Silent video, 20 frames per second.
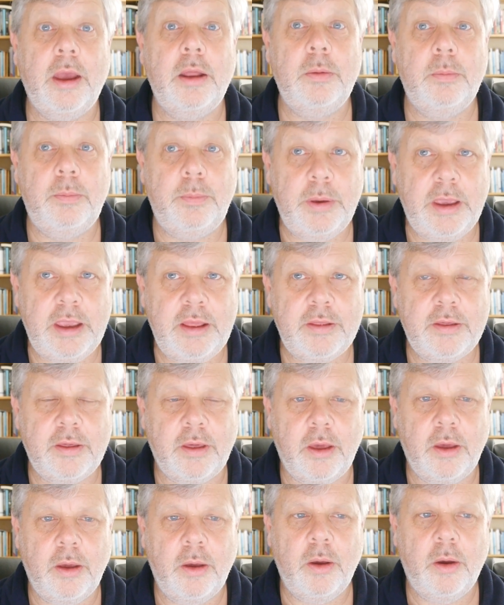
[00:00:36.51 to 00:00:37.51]
and
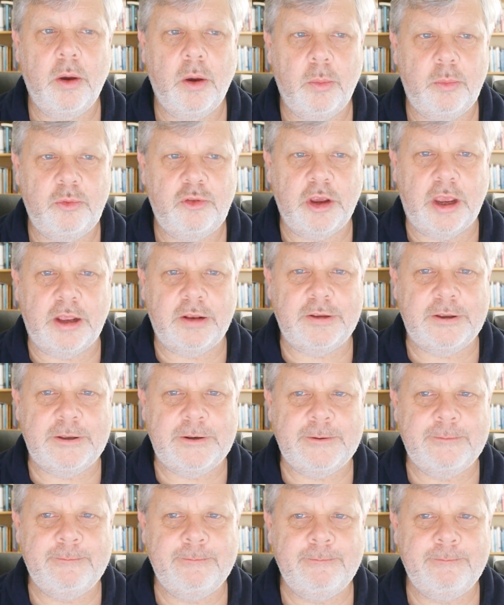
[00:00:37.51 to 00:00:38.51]
Peter objected.